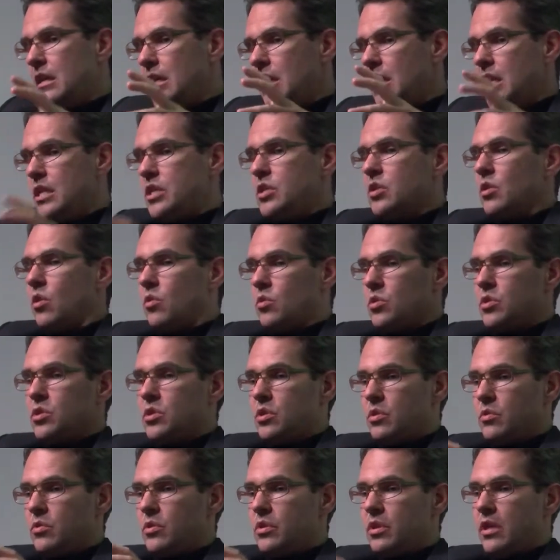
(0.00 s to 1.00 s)
it's
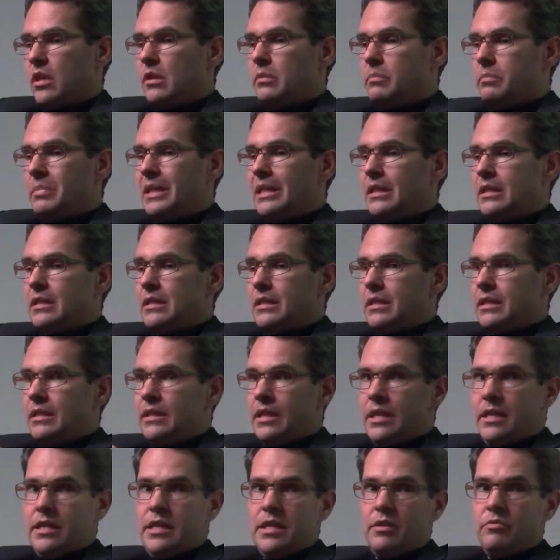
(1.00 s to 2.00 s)
also not built in
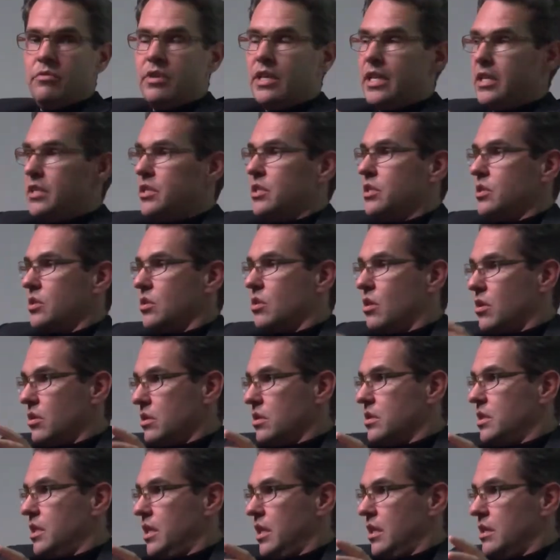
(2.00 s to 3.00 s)
any religious
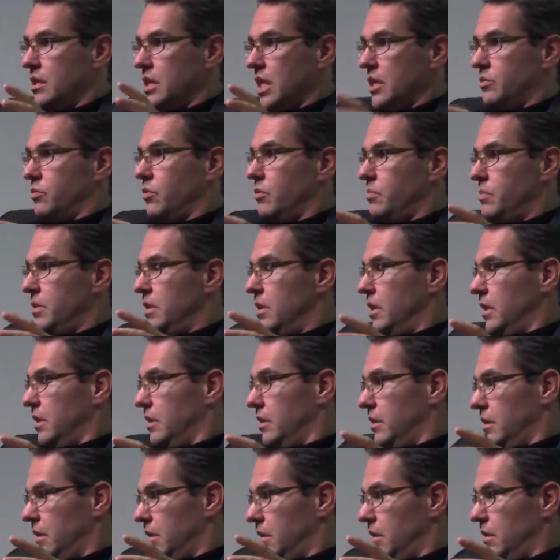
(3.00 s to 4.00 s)
context. That would be the,
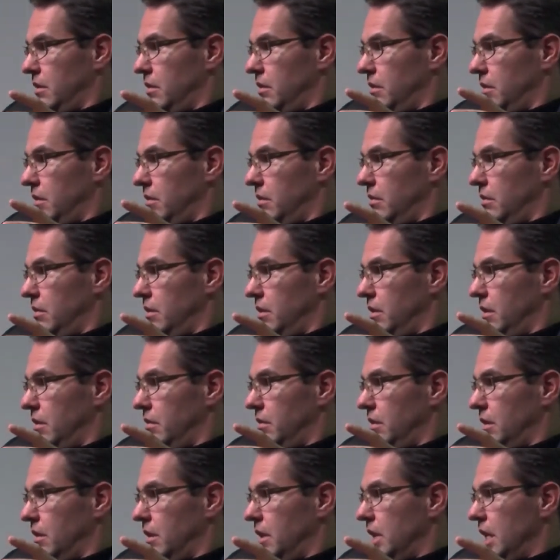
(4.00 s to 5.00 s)
the,
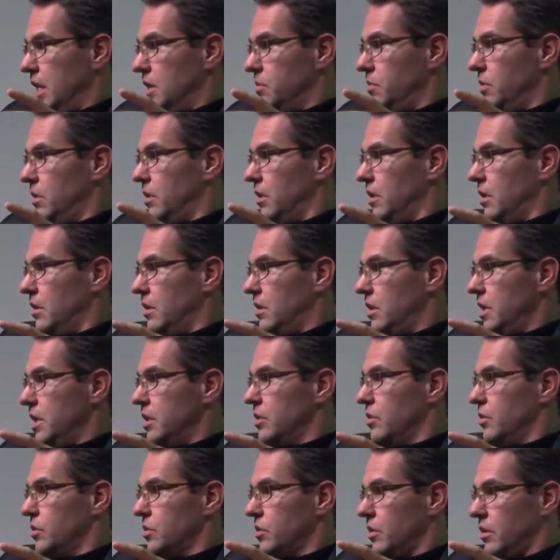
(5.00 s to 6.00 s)
the case with the
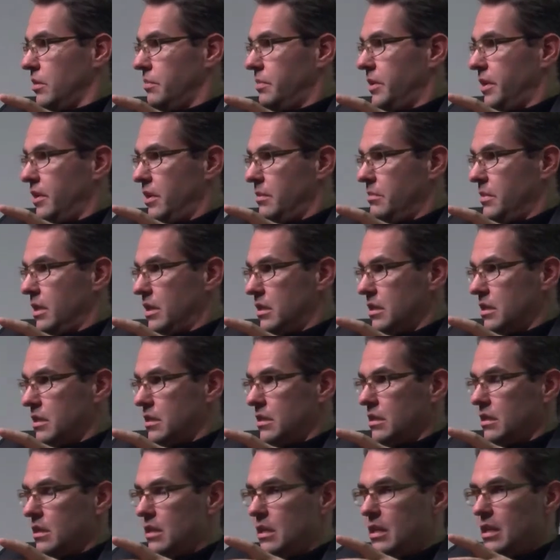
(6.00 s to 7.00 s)
cathedrals or the pyramids.
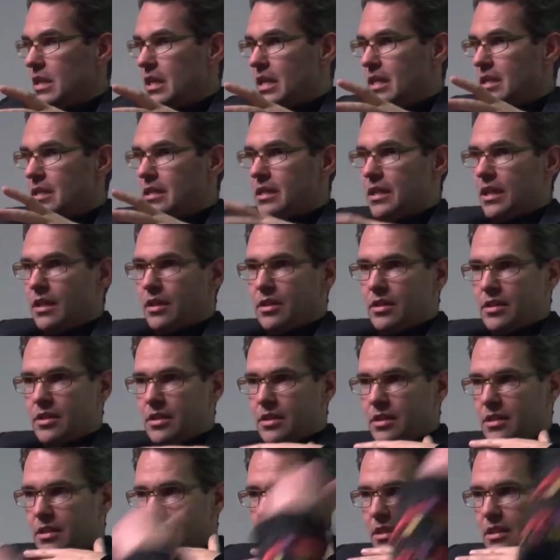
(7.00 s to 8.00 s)
It's a,
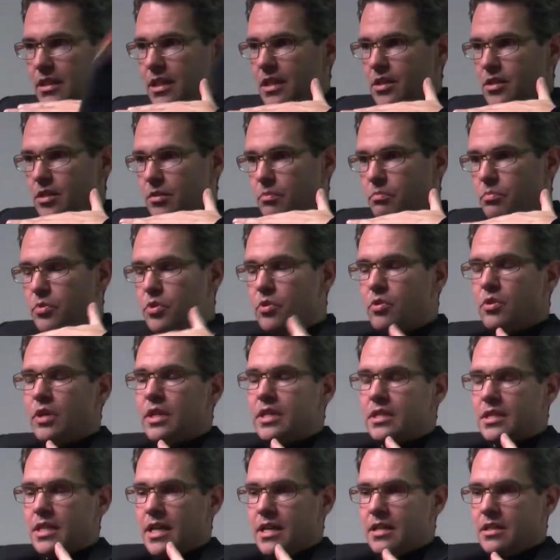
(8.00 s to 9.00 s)
it's a purely
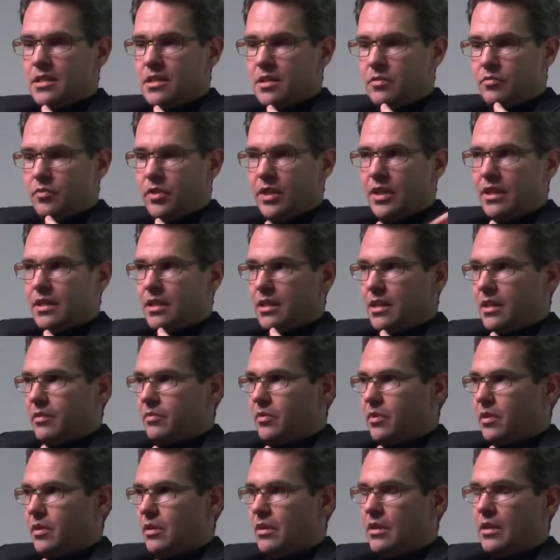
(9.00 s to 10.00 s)
scientific
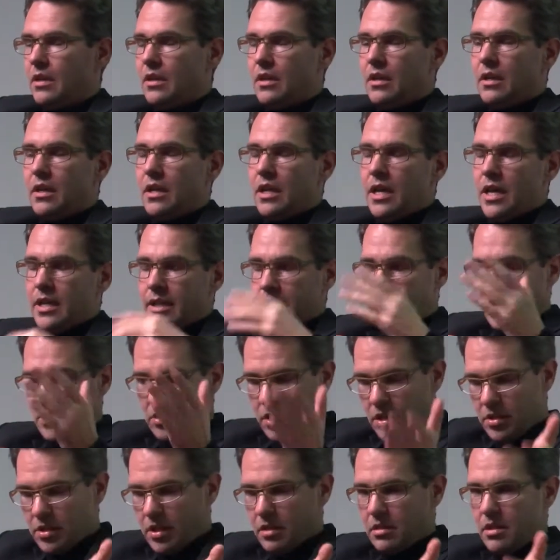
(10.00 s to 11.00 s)
endeavor. Mm-hmm. And as
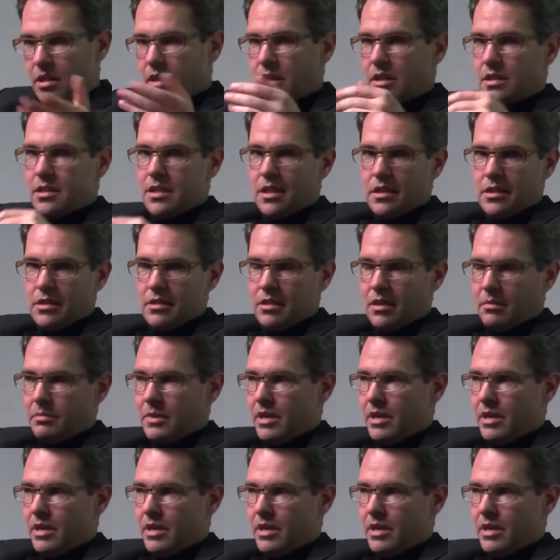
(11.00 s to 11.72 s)
such, I think it tells a lot